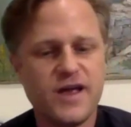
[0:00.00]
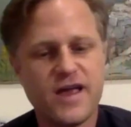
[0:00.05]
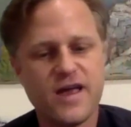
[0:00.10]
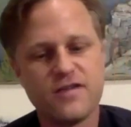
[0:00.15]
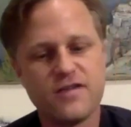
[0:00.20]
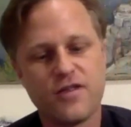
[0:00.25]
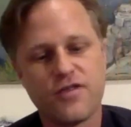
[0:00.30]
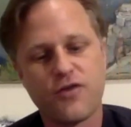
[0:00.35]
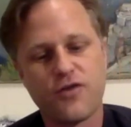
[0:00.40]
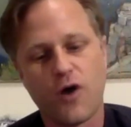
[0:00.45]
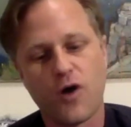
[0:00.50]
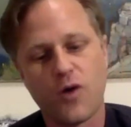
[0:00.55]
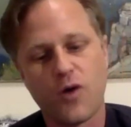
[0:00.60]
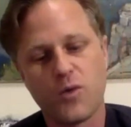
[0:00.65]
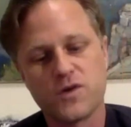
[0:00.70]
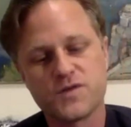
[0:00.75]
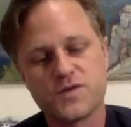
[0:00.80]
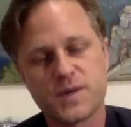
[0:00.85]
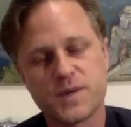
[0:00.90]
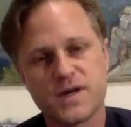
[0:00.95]
And the thought
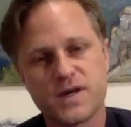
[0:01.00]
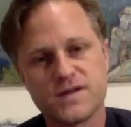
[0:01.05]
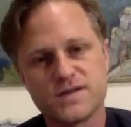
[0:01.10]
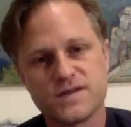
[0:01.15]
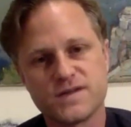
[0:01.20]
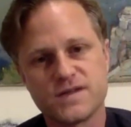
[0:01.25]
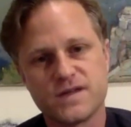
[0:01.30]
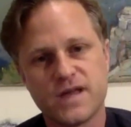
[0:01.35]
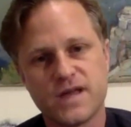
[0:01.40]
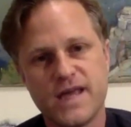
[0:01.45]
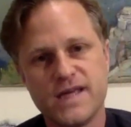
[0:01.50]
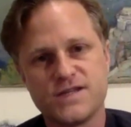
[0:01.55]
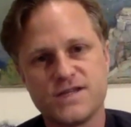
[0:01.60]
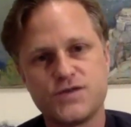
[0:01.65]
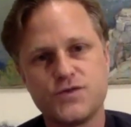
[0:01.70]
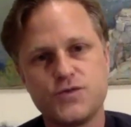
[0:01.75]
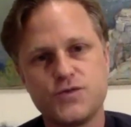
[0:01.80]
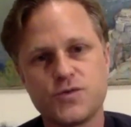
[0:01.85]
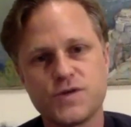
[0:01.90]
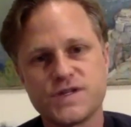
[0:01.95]
was because it's an
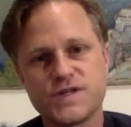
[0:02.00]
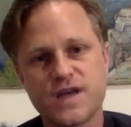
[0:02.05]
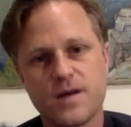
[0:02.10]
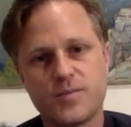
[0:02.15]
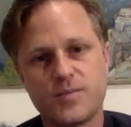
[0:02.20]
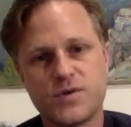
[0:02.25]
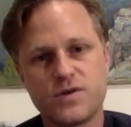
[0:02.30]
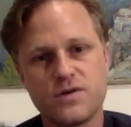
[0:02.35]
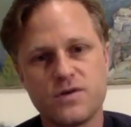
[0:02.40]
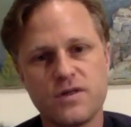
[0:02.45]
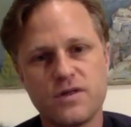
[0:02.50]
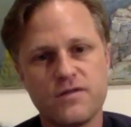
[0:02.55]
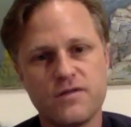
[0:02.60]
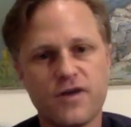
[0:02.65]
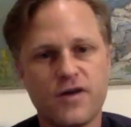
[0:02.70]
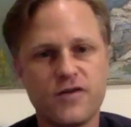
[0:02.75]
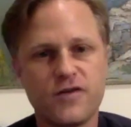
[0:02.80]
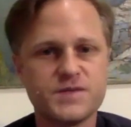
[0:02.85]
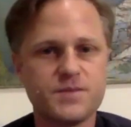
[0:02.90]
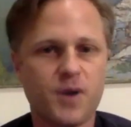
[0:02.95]
ACE2 receptor that the
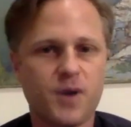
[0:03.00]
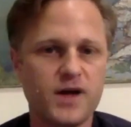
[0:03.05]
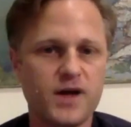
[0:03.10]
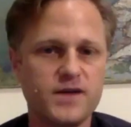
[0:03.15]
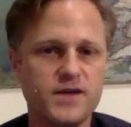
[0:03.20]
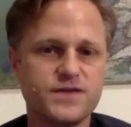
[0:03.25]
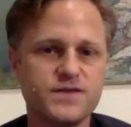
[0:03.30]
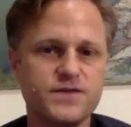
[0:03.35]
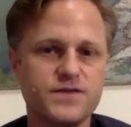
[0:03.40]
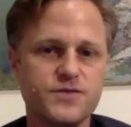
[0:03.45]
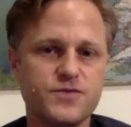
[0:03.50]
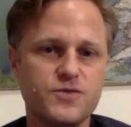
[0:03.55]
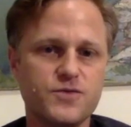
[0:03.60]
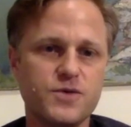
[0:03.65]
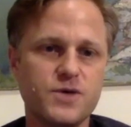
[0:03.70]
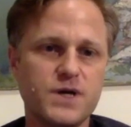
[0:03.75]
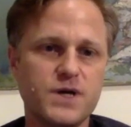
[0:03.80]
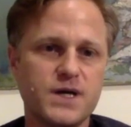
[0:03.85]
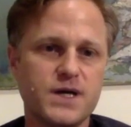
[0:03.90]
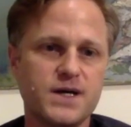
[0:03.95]
virus binds
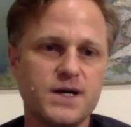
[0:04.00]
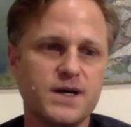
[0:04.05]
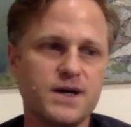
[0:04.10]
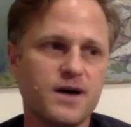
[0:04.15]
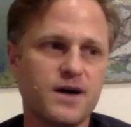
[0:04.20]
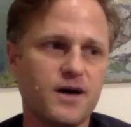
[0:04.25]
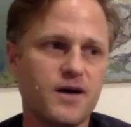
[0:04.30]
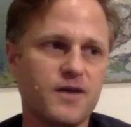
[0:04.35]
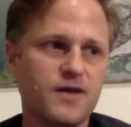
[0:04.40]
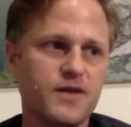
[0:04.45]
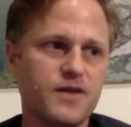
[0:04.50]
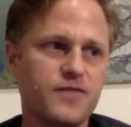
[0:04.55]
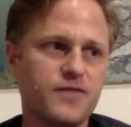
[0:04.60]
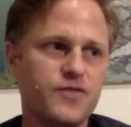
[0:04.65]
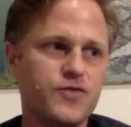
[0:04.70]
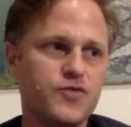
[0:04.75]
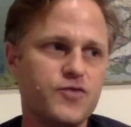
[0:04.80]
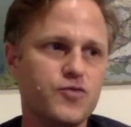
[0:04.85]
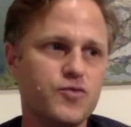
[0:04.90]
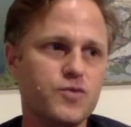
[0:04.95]
to, that if
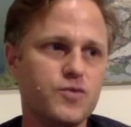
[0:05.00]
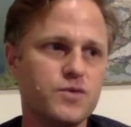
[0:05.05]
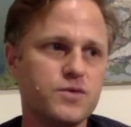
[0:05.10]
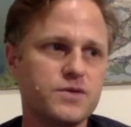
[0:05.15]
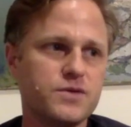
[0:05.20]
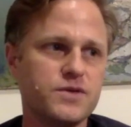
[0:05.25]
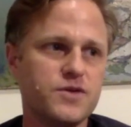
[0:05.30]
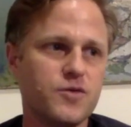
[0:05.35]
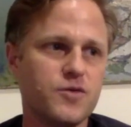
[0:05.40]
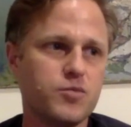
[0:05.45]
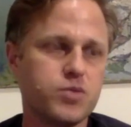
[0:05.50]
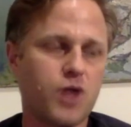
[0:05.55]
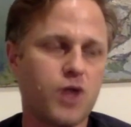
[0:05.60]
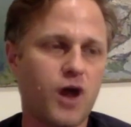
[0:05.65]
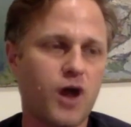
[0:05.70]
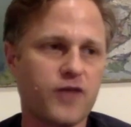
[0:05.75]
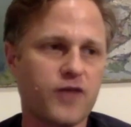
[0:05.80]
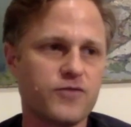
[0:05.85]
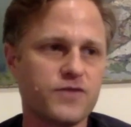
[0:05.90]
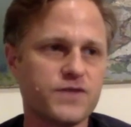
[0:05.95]
you,
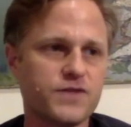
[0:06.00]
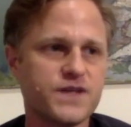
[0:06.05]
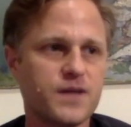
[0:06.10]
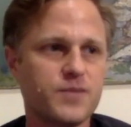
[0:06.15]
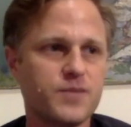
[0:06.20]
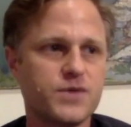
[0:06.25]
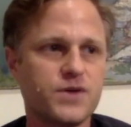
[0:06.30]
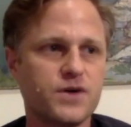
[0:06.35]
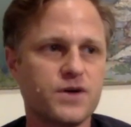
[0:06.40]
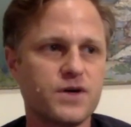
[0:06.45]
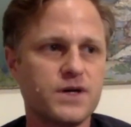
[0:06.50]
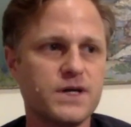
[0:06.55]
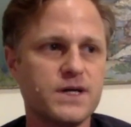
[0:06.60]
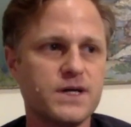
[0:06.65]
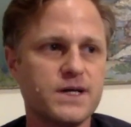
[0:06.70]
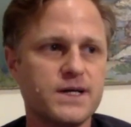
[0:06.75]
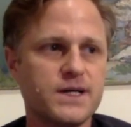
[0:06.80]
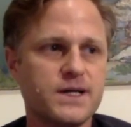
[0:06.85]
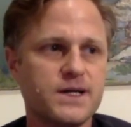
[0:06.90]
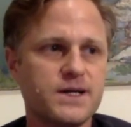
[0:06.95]
block the receptor,
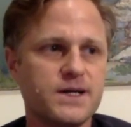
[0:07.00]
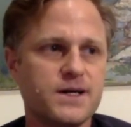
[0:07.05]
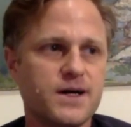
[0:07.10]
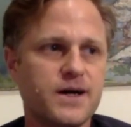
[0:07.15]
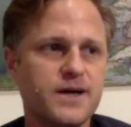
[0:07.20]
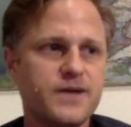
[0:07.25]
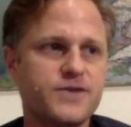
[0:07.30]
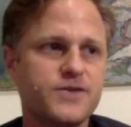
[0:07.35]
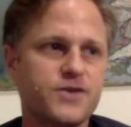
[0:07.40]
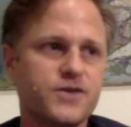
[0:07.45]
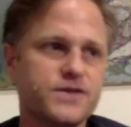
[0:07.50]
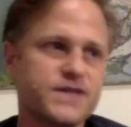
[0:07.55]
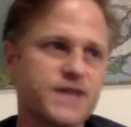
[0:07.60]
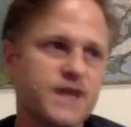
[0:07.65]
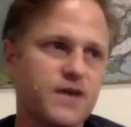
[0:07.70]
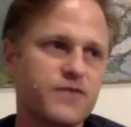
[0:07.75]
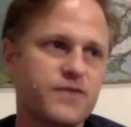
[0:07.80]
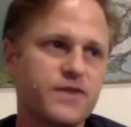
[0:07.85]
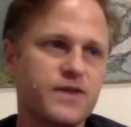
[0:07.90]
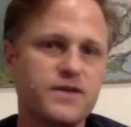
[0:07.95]
it turns
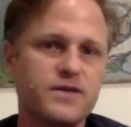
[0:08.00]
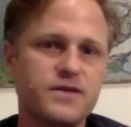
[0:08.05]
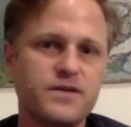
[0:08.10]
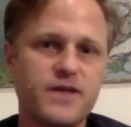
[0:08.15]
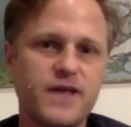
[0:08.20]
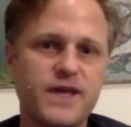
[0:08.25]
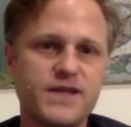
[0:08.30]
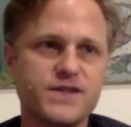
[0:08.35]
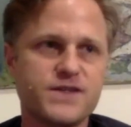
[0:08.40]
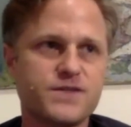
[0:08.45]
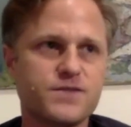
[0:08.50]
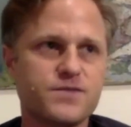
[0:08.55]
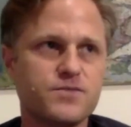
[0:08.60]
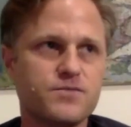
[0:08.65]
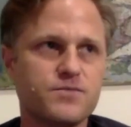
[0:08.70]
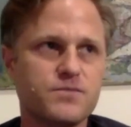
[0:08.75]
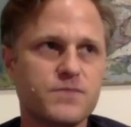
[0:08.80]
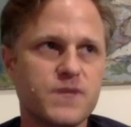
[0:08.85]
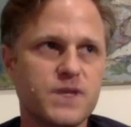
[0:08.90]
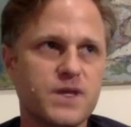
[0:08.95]
out that ACE
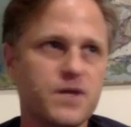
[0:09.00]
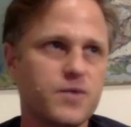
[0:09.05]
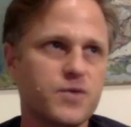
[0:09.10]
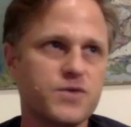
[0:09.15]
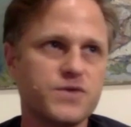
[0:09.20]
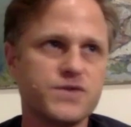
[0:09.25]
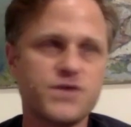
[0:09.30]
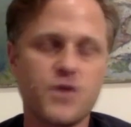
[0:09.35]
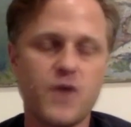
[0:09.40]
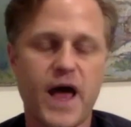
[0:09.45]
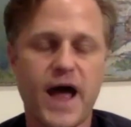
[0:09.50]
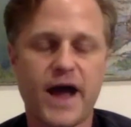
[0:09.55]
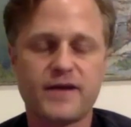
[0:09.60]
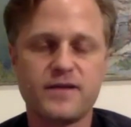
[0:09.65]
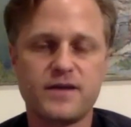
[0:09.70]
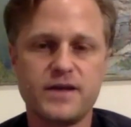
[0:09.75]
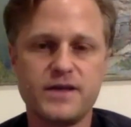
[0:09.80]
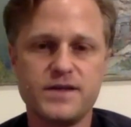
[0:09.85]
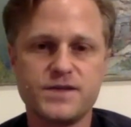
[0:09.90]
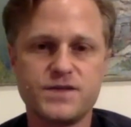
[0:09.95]
inhibitors don't act
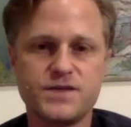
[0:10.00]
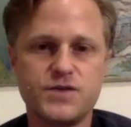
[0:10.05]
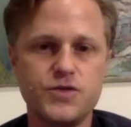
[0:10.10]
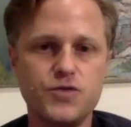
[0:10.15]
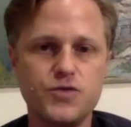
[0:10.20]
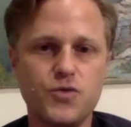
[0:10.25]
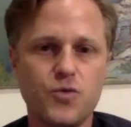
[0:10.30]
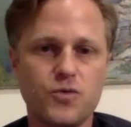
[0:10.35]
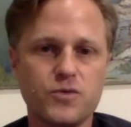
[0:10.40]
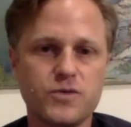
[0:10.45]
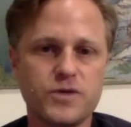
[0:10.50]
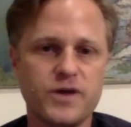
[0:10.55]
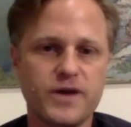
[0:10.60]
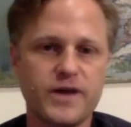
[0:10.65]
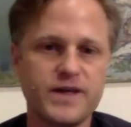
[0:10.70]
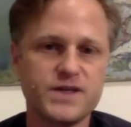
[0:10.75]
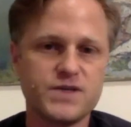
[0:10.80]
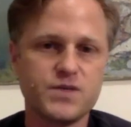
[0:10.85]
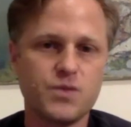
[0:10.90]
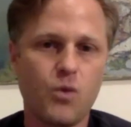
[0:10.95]
on ACE2, only on
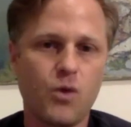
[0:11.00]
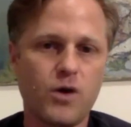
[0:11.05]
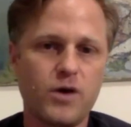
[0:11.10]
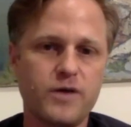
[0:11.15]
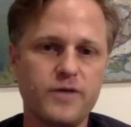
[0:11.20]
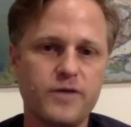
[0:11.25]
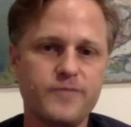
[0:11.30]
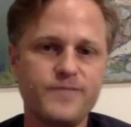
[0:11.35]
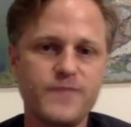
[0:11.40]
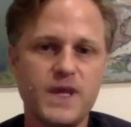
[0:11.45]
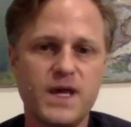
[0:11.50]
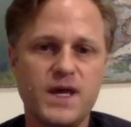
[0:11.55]
ACE1.